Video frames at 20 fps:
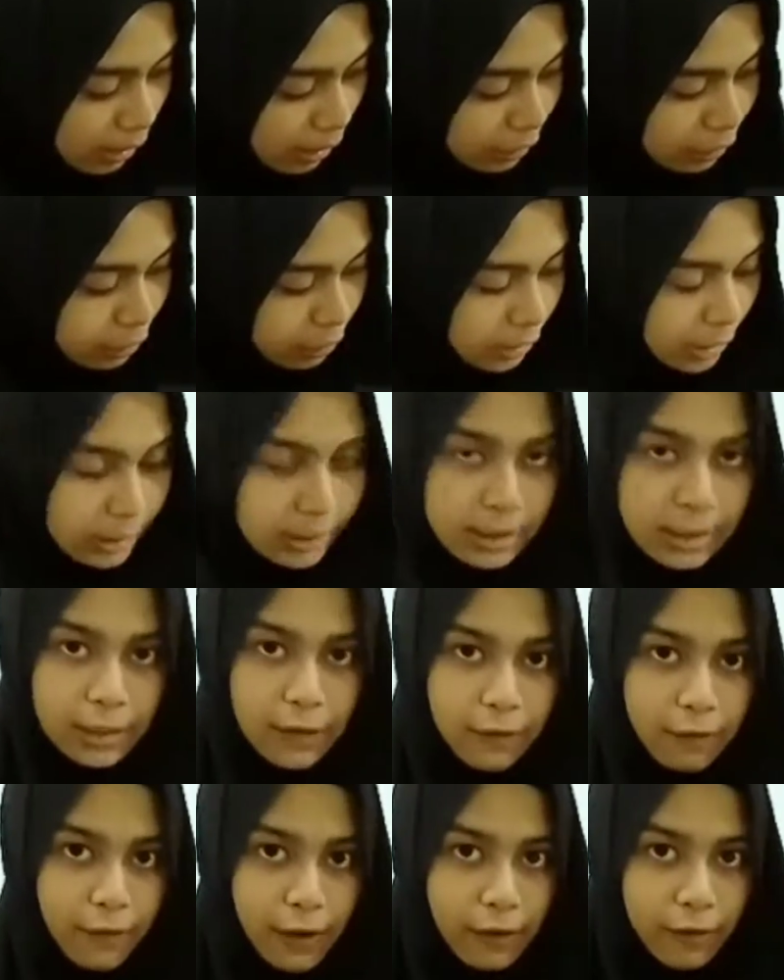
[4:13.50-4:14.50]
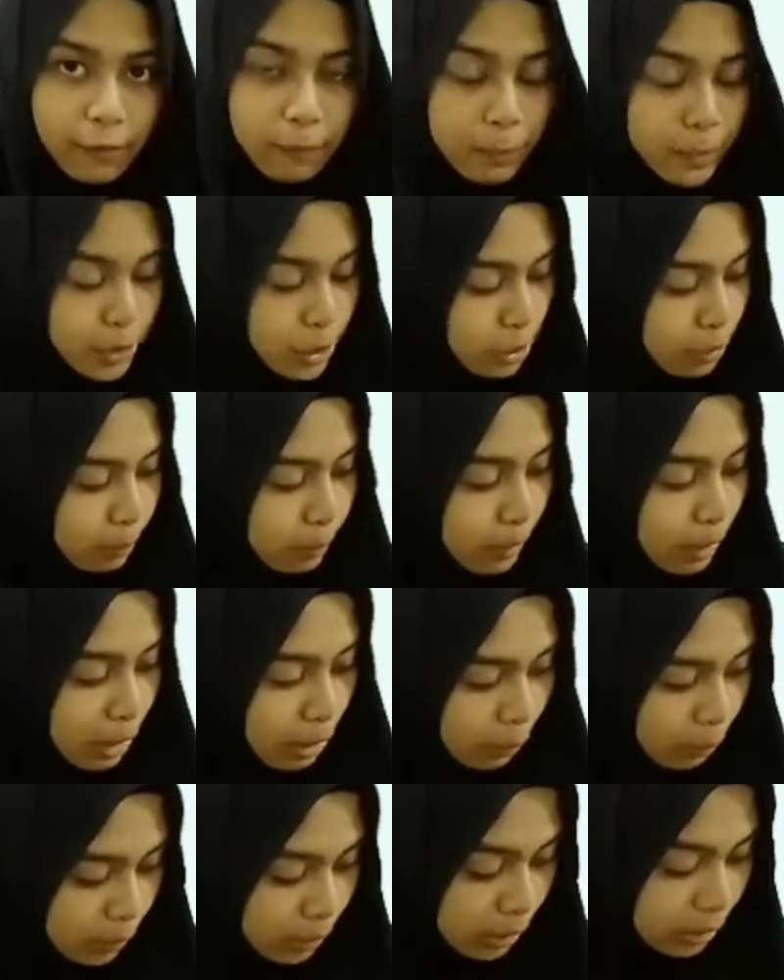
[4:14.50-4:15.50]
135 PCU per
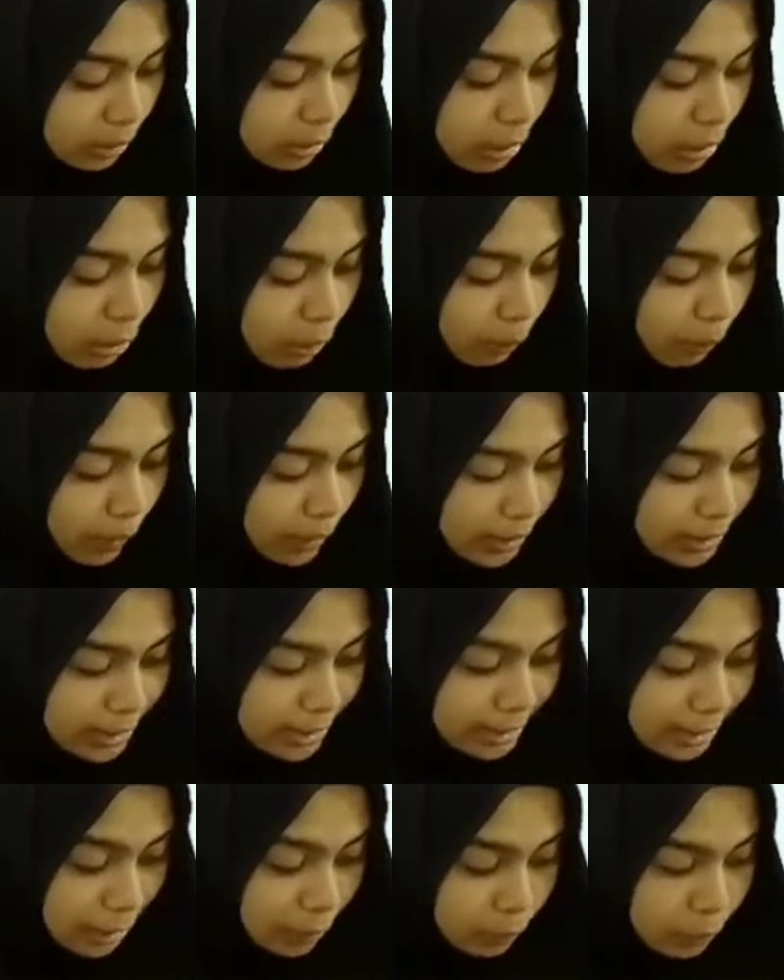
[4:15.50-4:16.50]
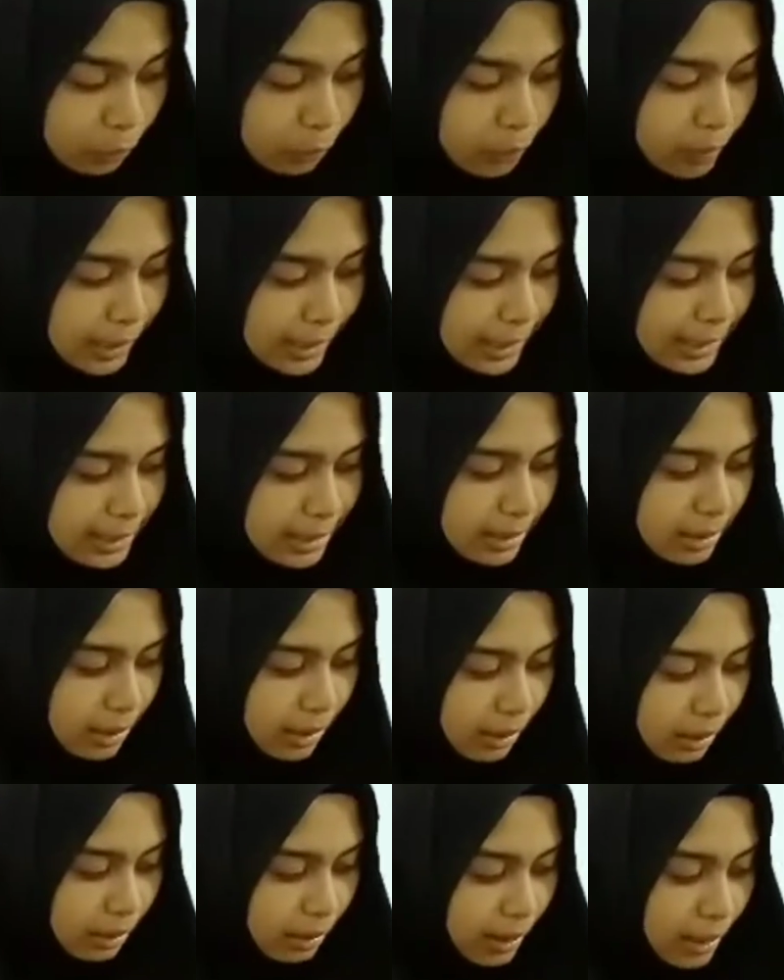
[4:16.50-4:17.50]
hour, while south to east
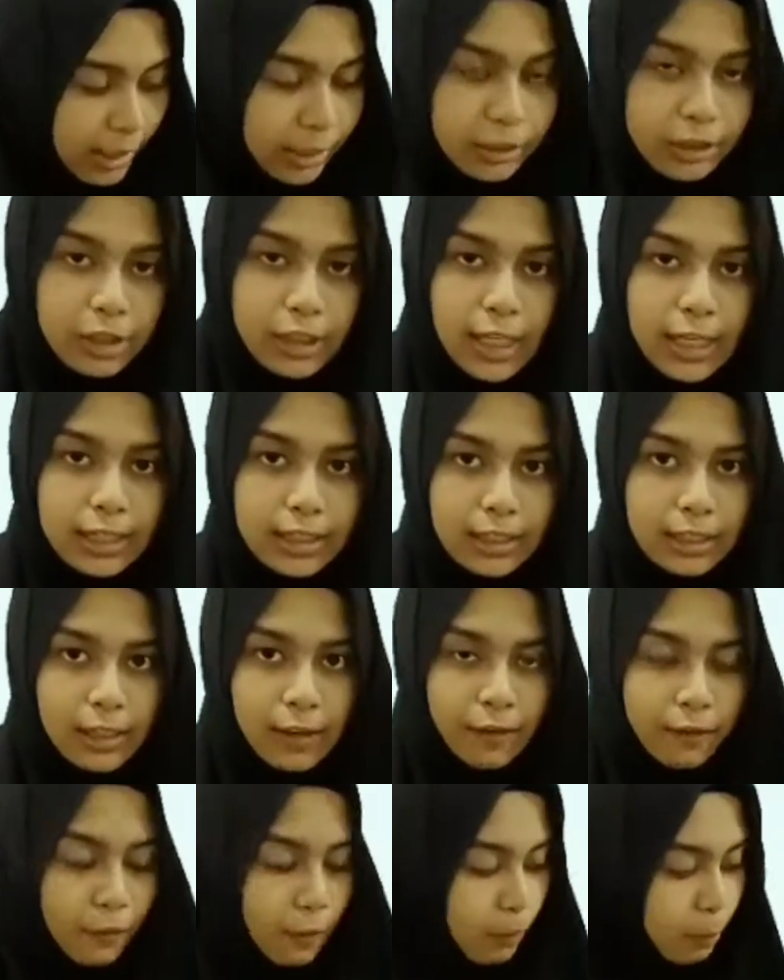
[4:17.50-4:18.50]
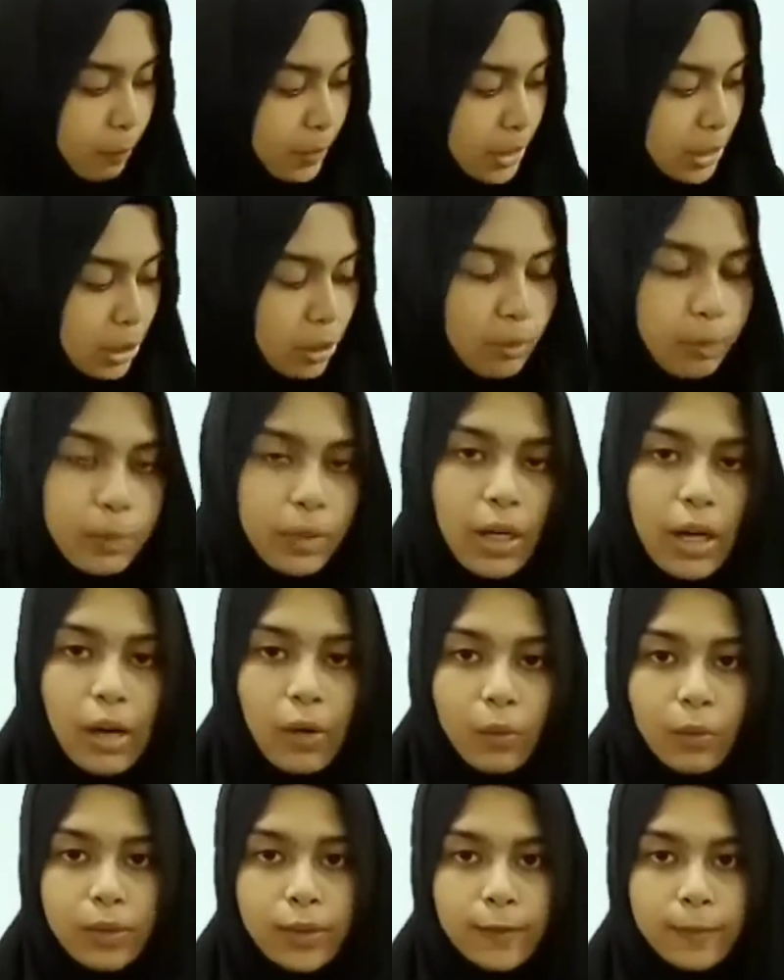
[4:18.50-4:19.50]
are 134 PCU per
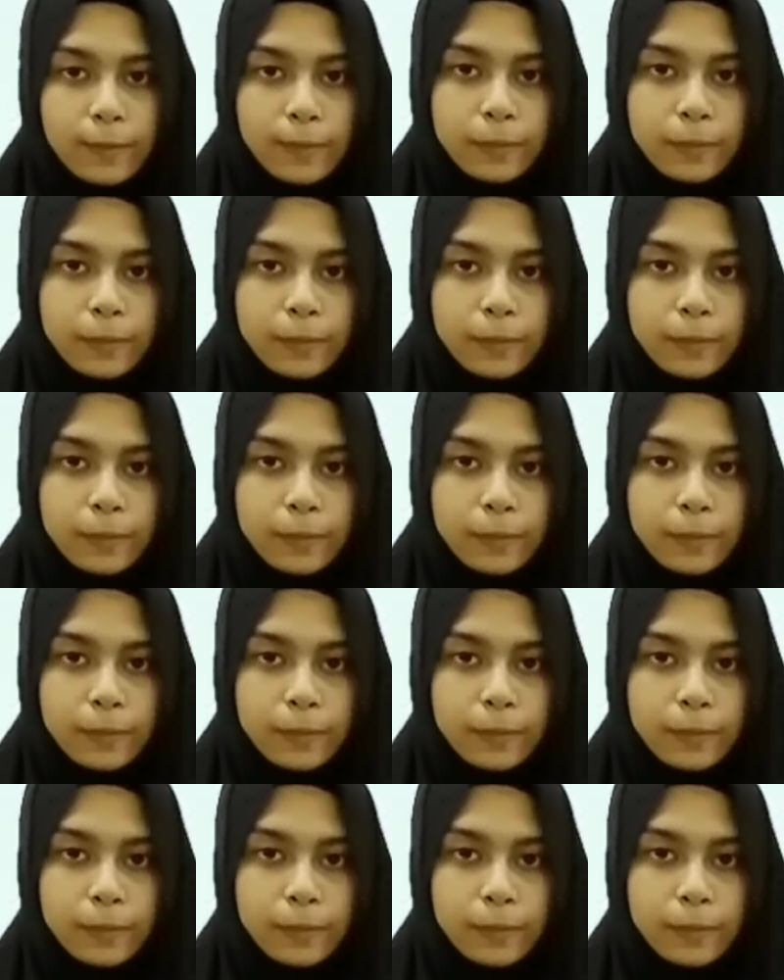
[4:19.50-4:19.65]
hour.